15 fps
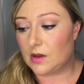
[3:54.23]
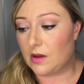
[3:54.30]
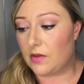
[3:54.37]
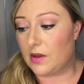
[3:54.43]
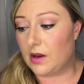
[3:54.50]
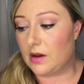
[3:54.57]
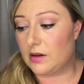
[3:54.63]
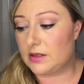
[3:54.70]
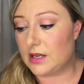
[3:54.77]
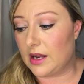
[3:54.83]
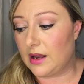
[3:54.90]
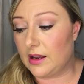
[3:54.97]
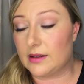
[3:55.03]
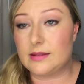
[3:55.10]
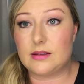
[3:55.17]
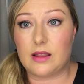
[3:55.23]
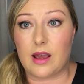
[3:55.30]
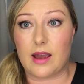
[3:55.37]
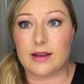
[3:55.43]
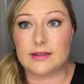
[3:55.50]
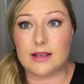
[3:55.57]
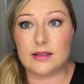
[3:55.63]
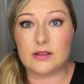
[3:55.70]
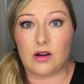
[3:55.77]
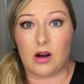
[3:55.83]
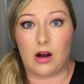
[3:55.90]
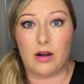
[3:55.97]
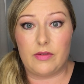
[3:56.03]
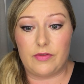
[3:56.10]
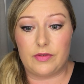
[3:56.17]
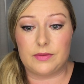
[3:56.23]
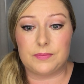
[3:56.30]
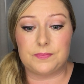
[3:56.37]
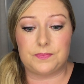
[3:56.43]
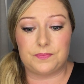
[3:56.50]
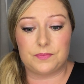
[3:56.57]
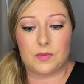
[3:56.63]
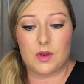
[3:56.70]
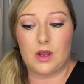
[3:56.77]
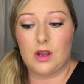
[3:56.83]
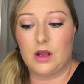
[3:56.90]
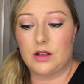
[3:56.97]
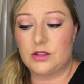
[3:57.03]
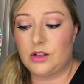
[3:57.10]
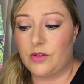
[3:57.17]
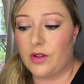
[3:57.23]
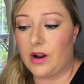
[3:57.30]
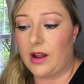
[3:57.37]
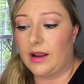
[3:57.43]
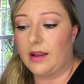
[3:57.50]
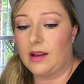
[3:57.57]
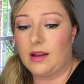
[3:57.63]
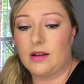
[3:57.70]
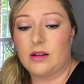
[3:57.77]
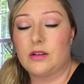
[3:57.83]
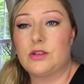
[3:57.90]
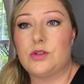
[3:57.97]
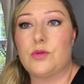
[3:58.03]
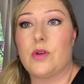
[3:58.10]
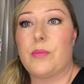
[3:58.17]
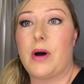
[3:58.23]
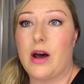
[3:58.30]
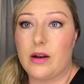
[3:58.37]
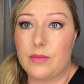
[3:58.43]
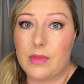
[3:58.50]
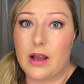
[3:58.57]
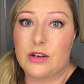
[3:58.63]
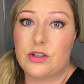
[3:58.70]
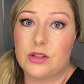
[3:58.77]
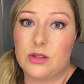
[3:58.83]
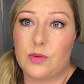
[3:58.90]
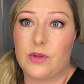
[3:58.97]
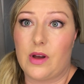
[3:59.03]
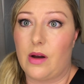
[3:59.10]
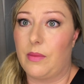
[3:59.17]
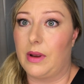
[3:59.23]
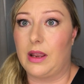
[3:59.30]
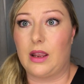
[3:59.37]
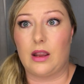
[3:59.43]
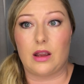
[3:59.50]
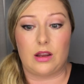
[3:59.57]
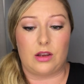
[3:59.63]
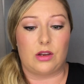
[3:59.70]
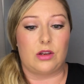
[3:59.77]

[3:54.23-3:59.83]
And then taking the excess off, so that I can do the bottom lashes without making a